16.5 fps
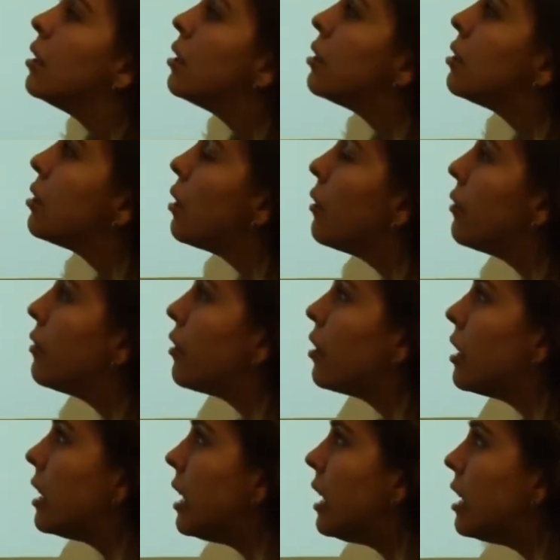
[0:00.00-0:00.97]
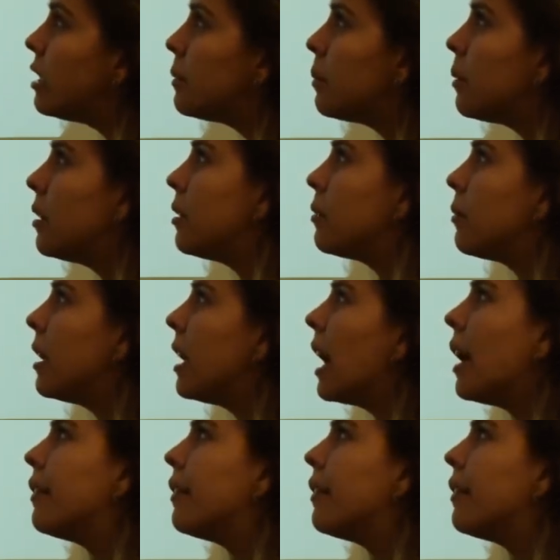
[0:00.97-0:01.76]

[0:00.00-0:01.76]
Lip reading: So for this part we